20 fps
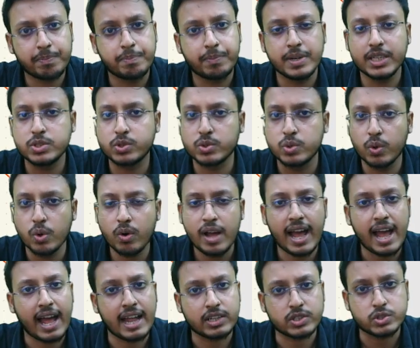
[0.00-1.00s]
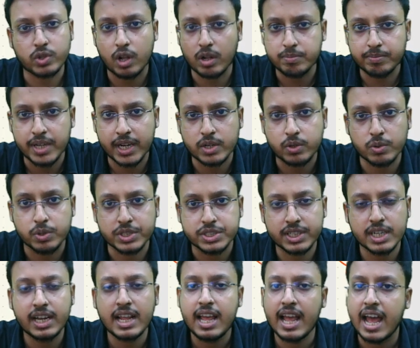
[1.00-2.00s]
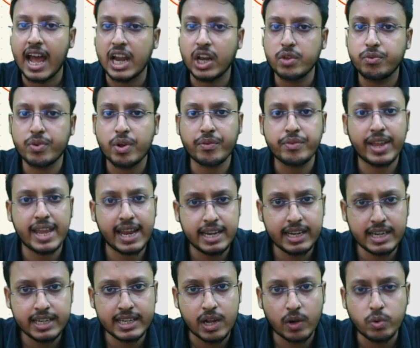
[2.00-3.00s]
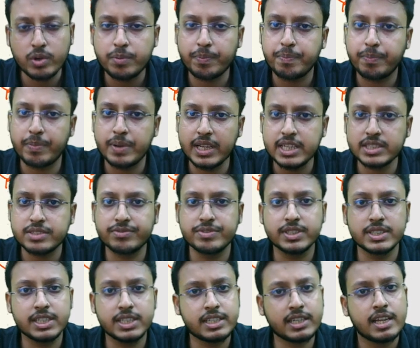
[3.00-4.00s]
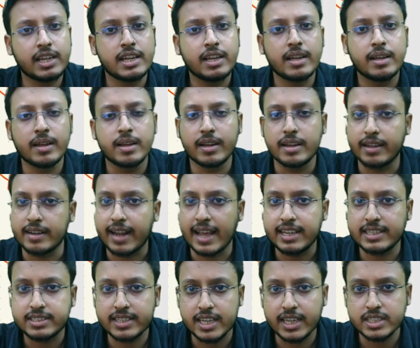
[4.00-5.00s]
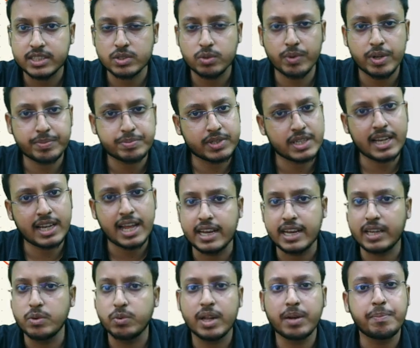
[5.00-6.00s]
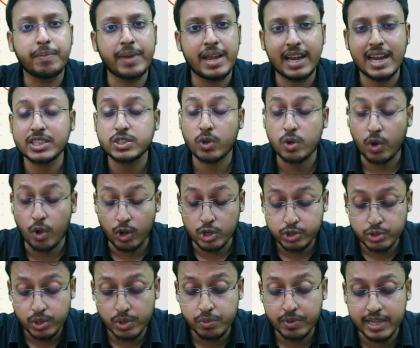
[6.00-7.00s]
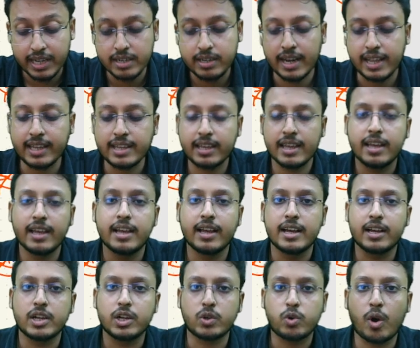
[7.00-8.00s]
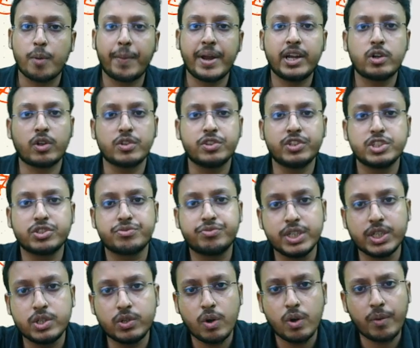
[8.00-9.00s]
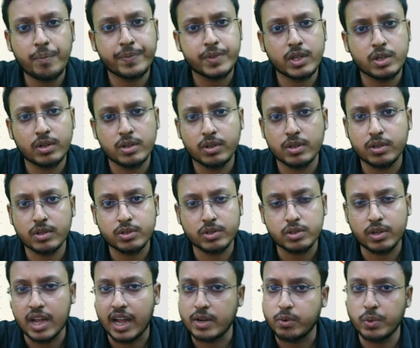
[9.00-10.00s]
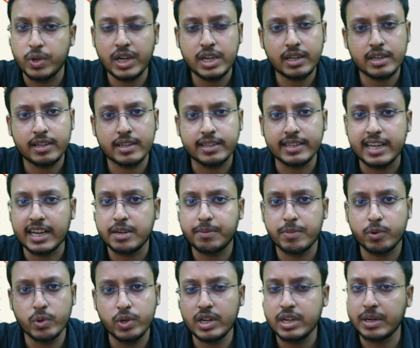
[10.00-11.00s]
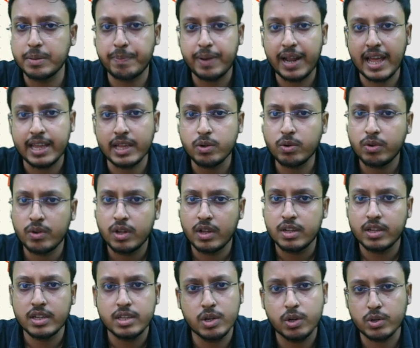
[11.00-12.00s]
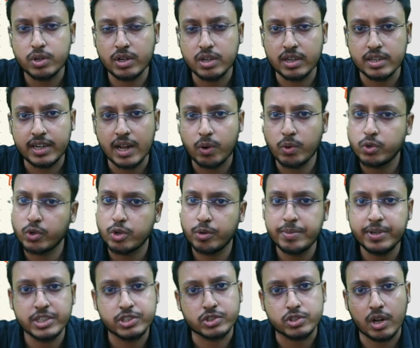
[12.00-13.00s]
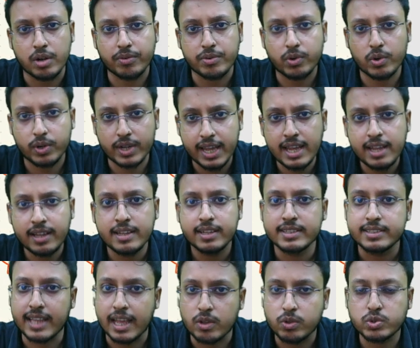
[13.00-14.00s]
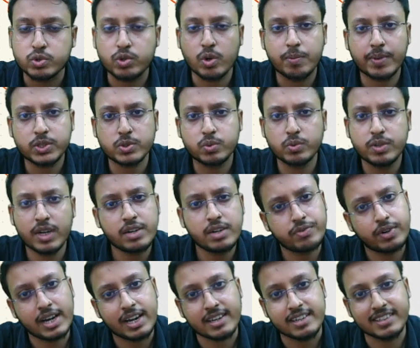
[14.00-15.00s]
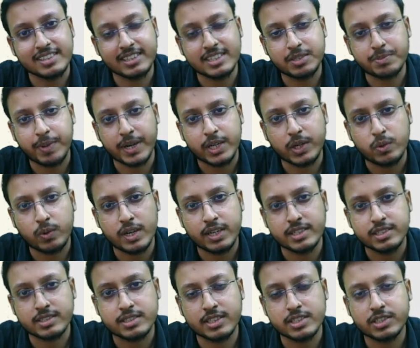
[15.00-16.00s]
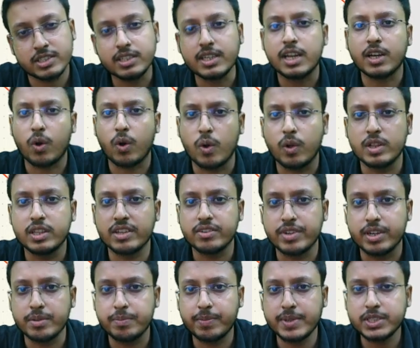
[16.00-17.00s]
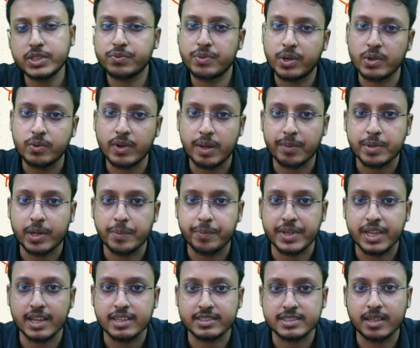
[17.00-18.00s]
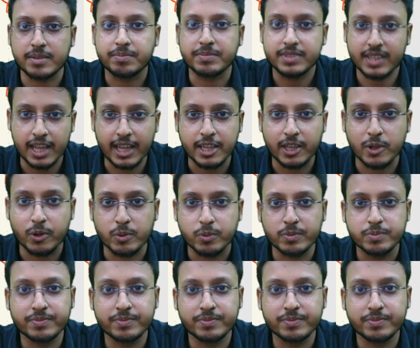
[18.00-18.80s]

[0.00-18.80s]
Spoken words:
Please go and solve that question, and if you have any doubt, please visit RISE's website, you can mail us, and also you can like comment on this video, and we'll reply you. Your doubt will be resolved. Okay, thank you so much, student, for attending this particular discussion, and all the very best for your upcoming exam. Thank you.